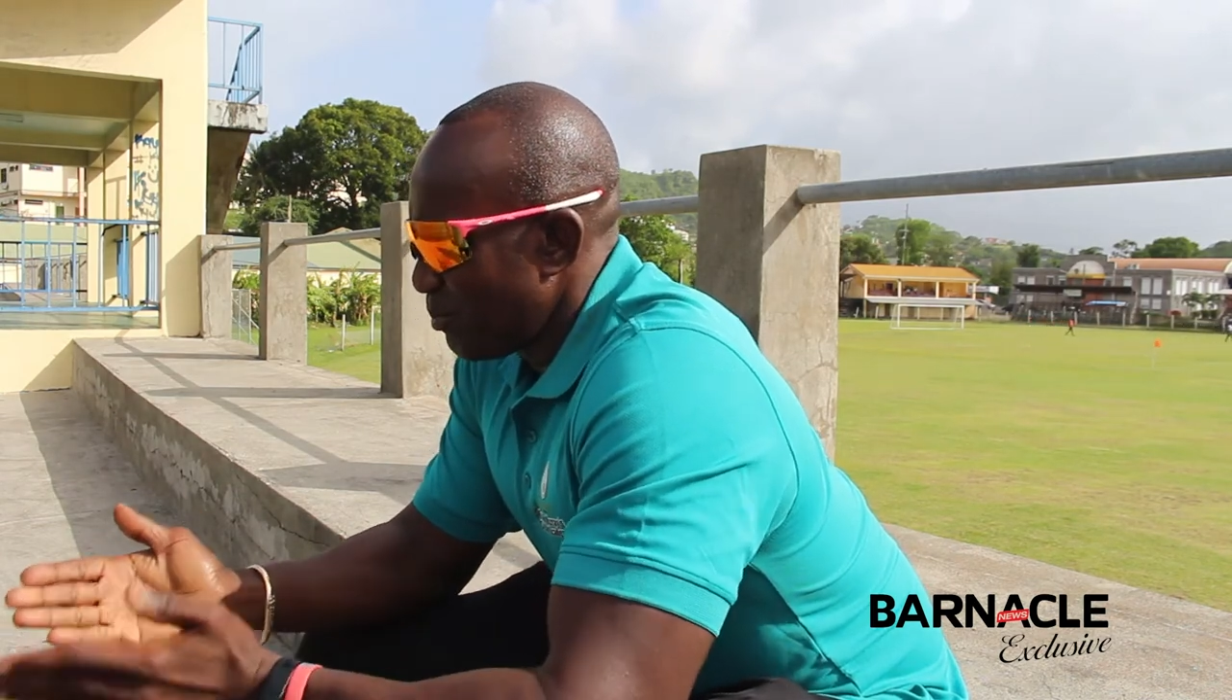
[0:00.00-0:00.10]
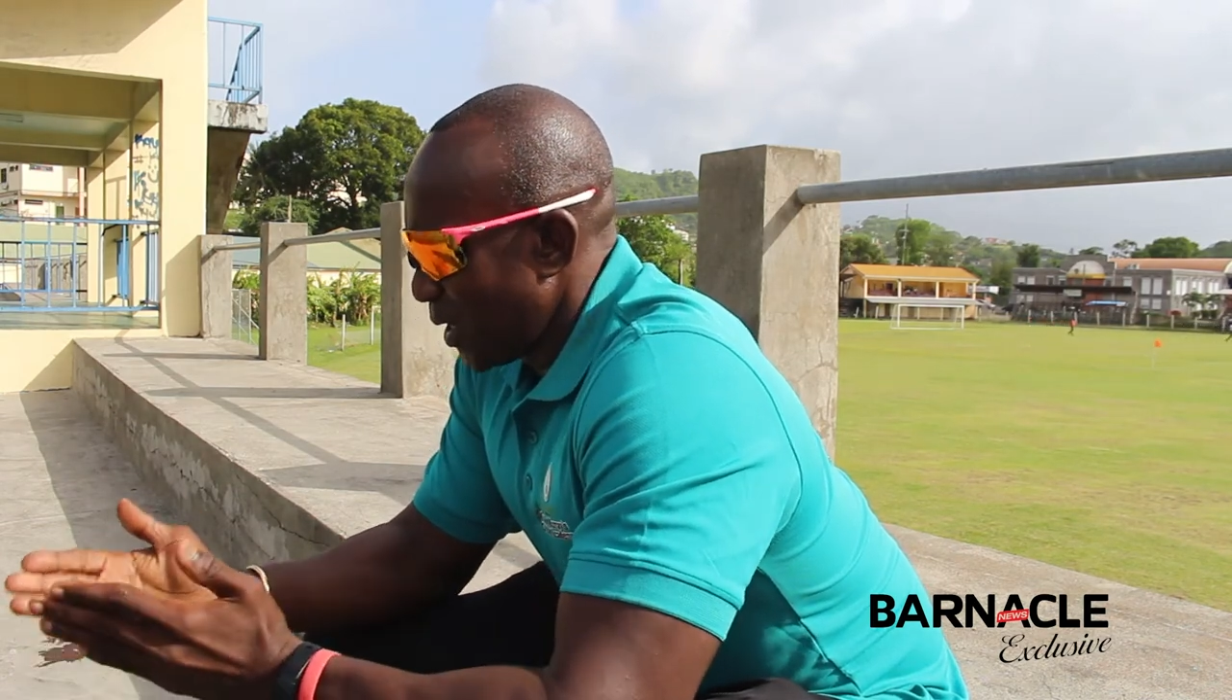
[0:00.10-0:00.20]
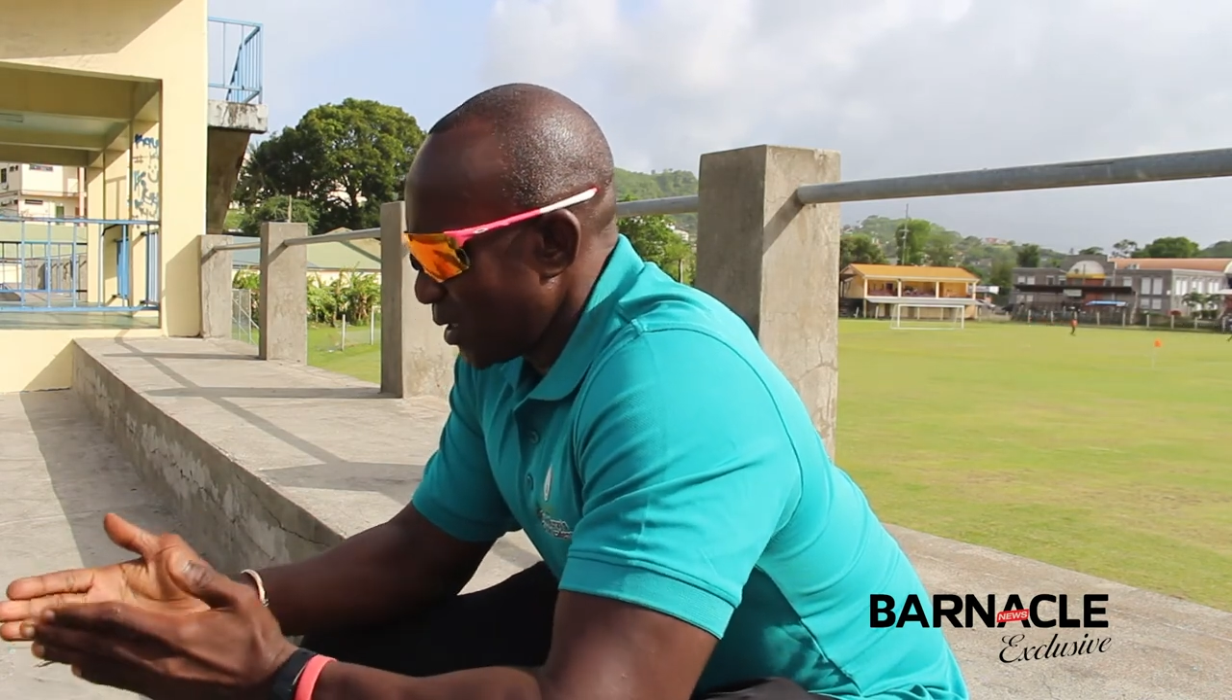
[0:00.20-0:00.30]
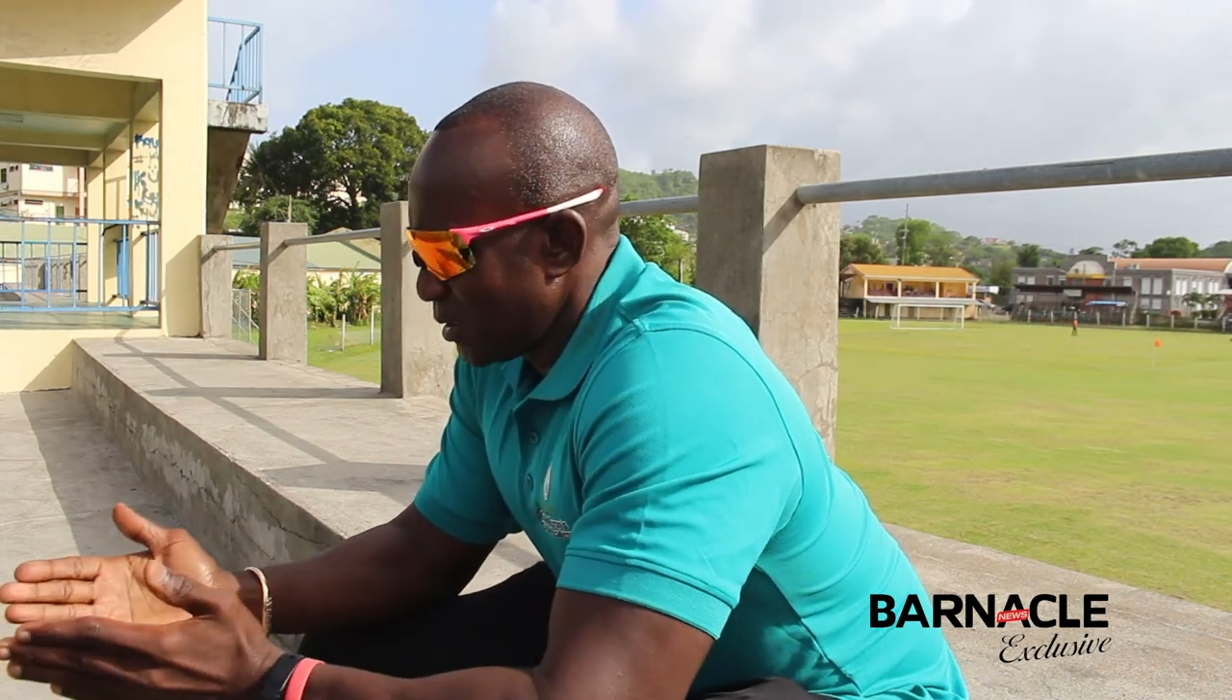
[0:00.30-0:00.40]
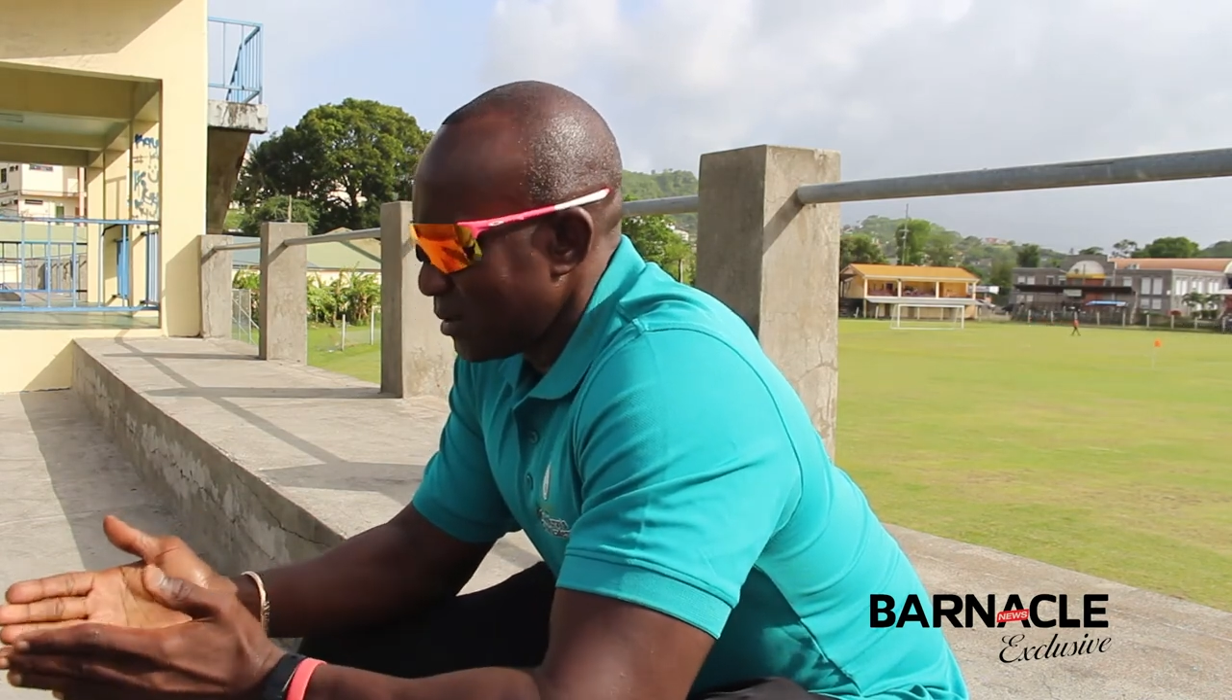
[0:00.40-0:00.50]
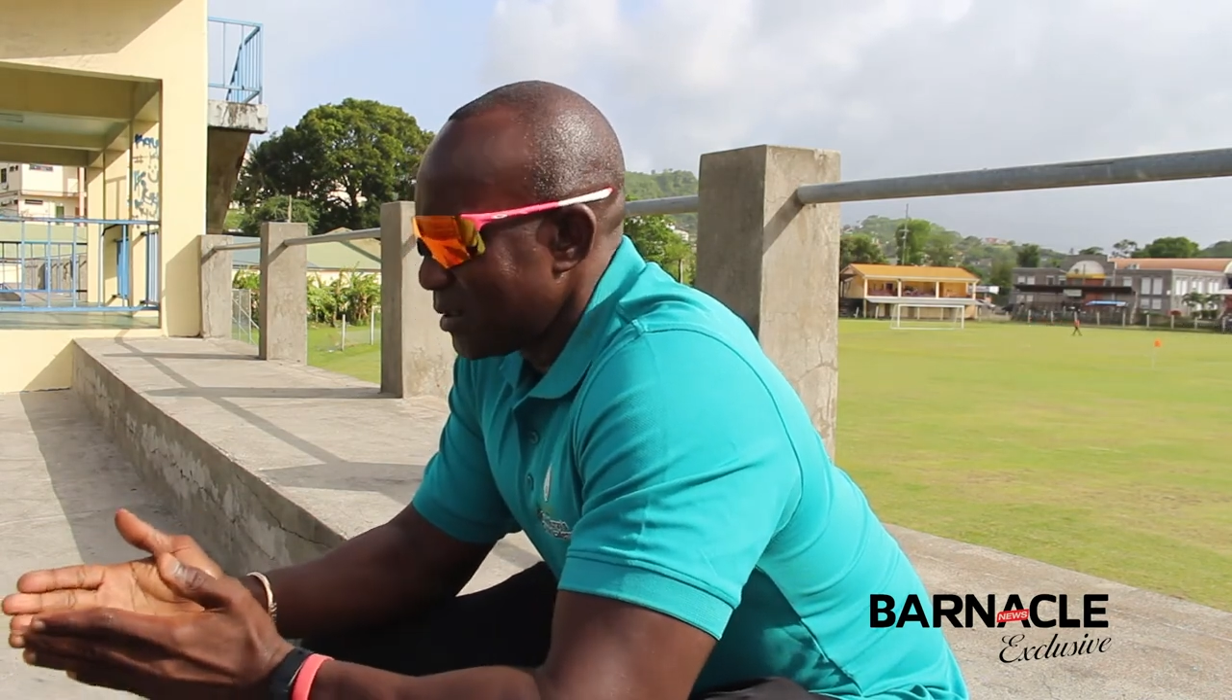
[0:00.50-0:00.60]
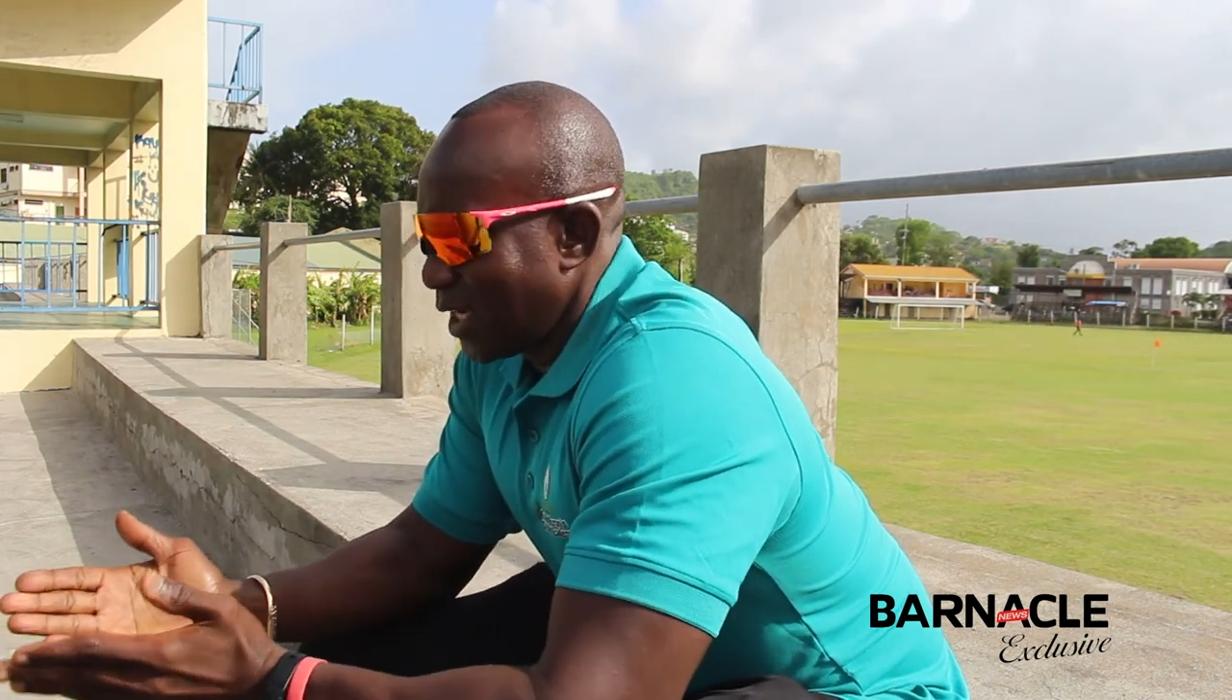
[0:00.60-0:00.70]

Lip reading: put back the